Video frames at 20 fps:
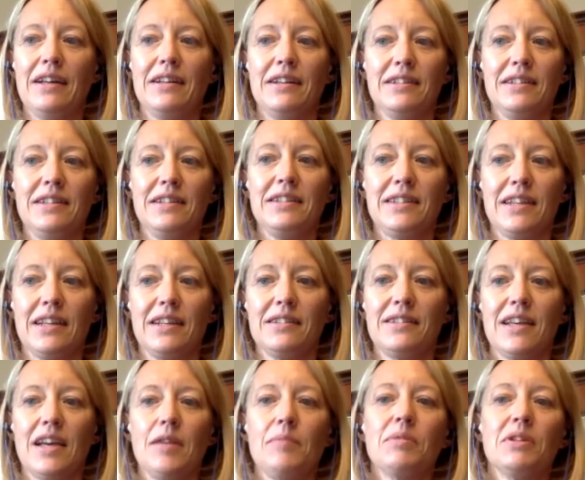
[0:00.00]
and a detailed
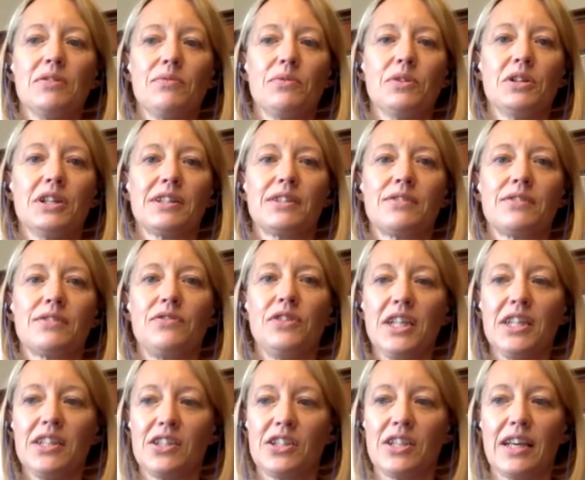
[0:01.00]
table of works for
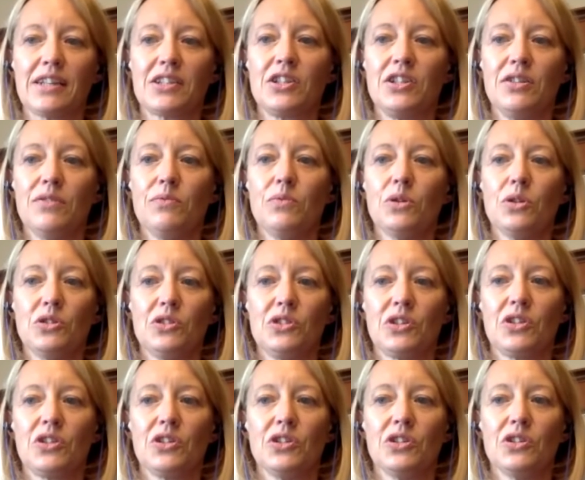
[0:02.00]
each section of
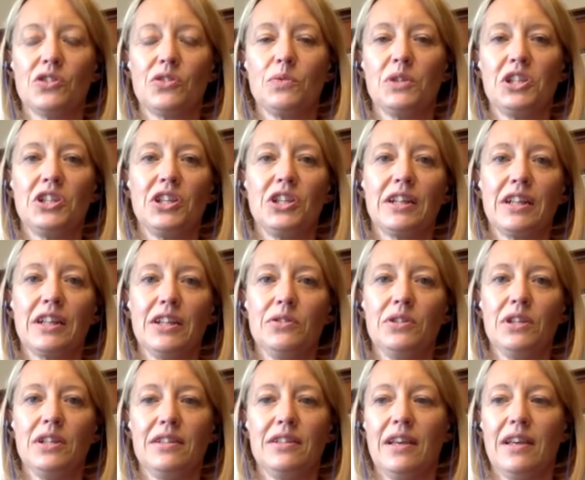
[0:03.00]
watercourse, which
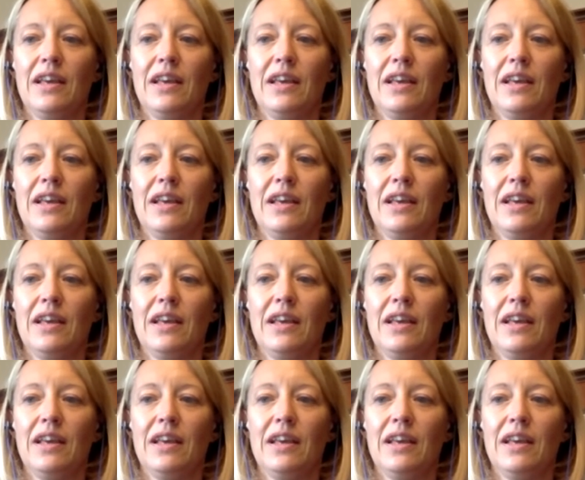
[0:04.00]
included